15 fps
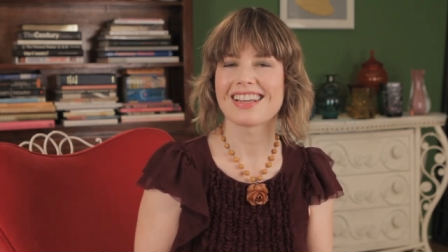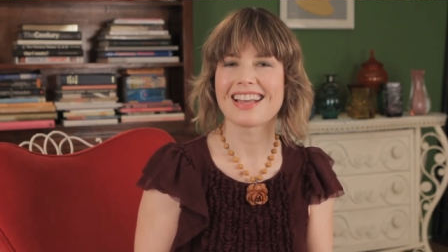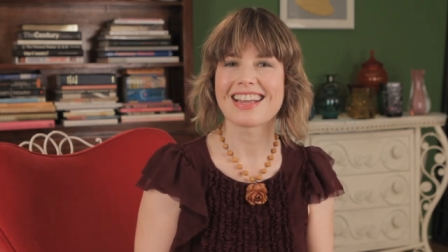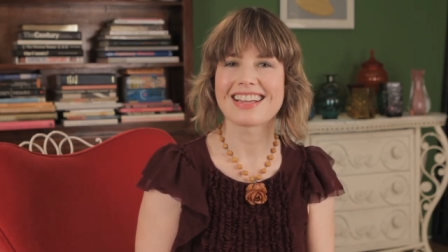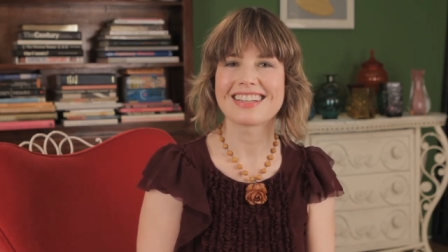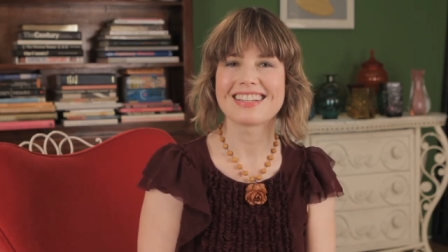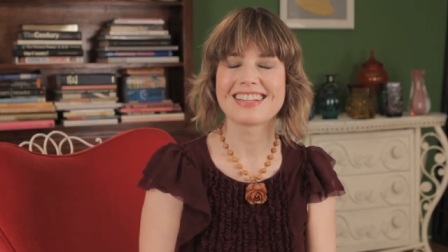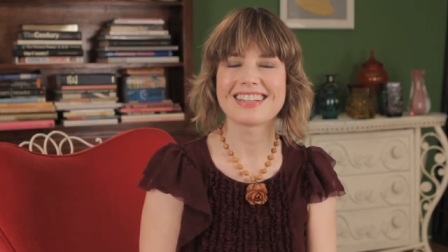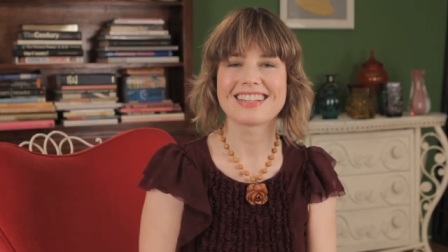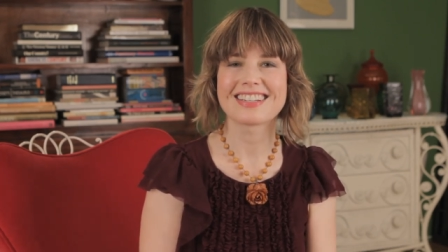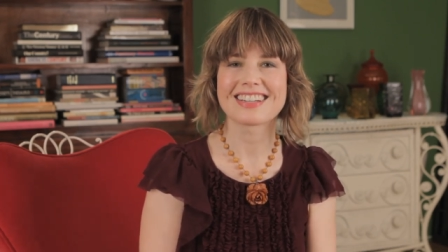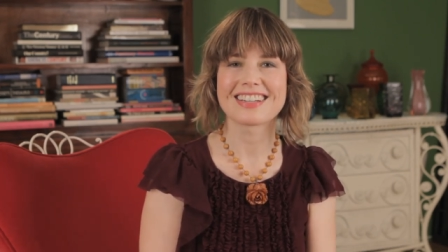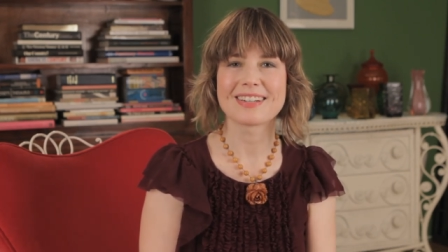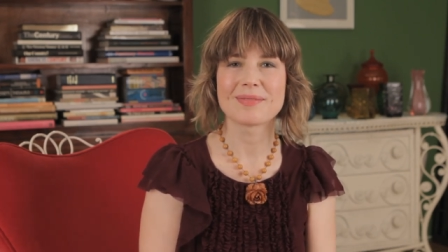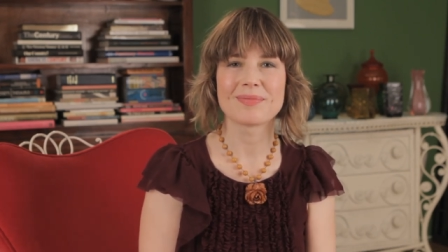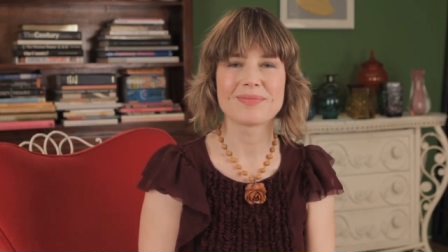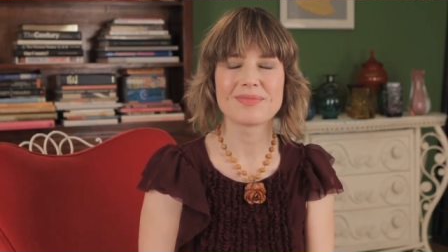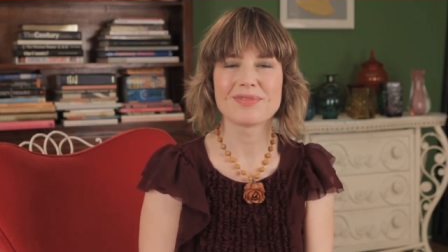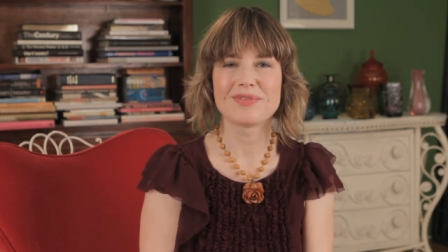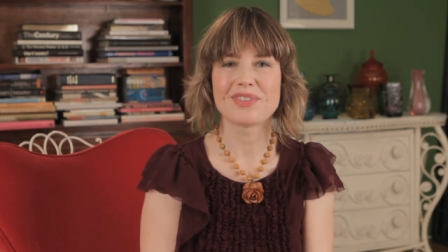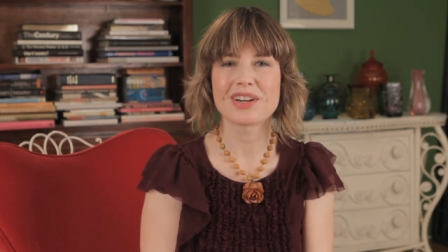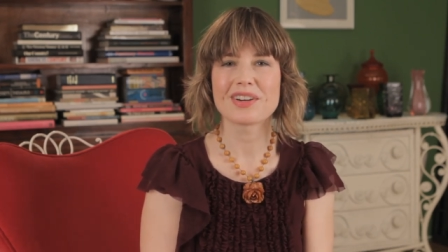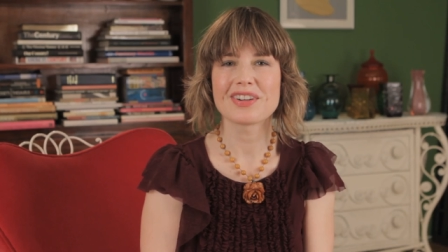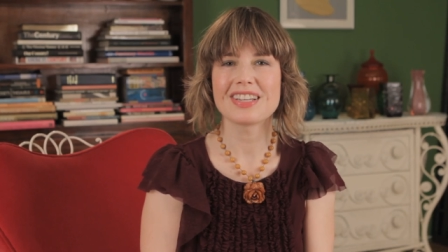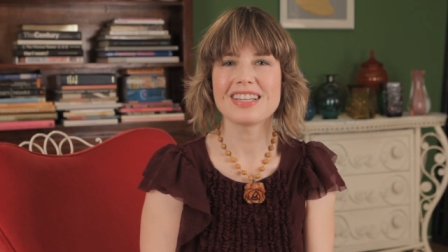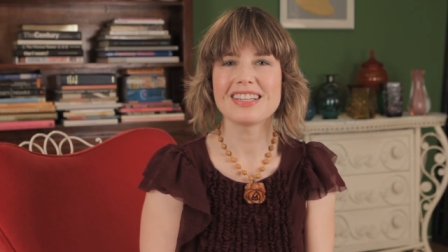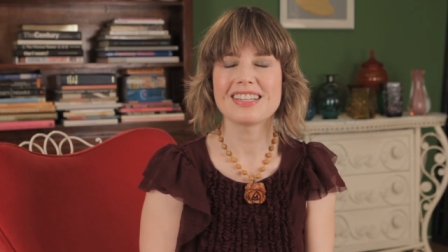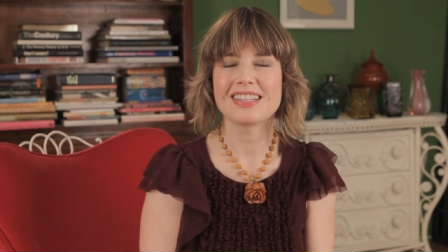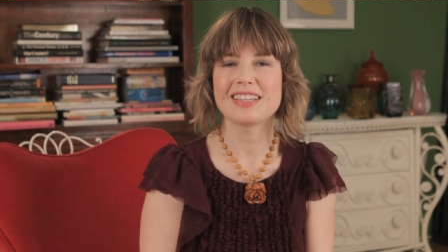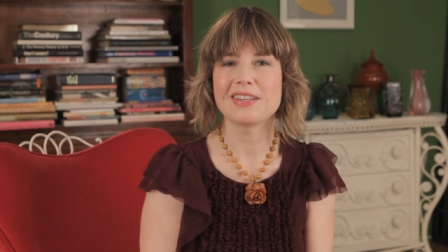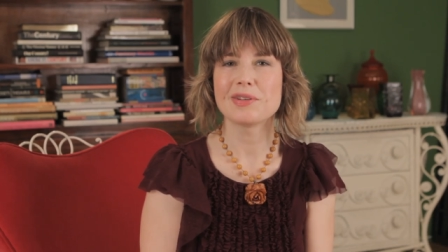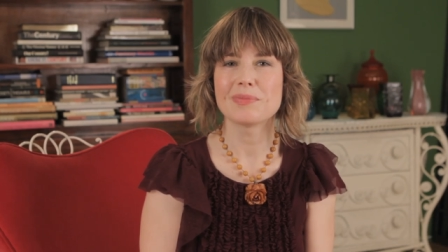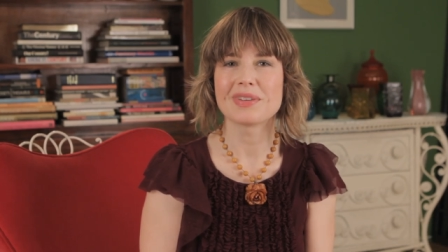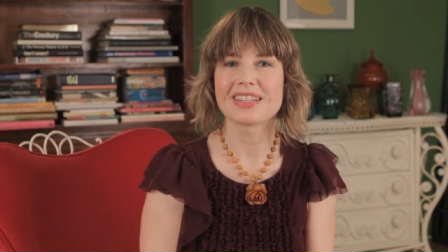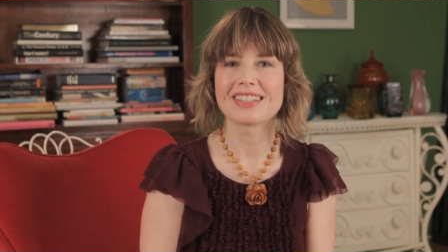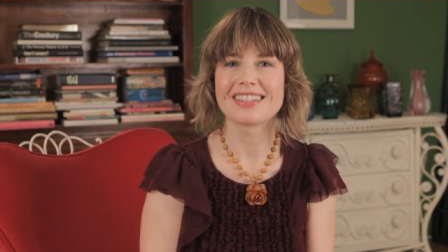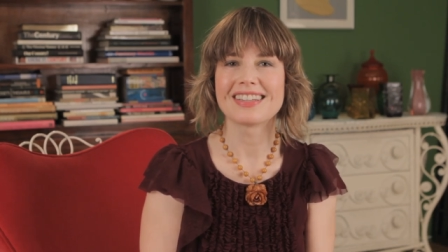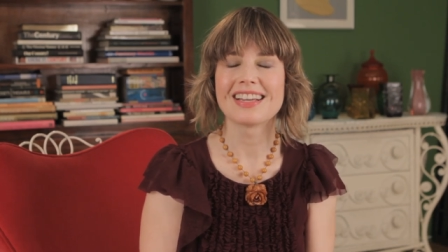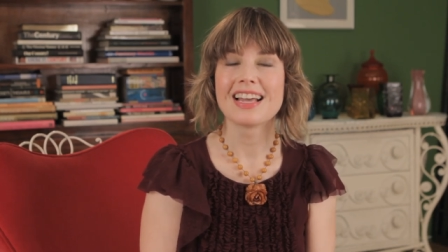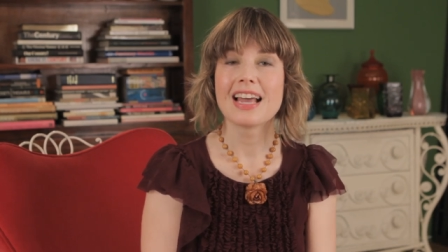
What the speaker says: and very human.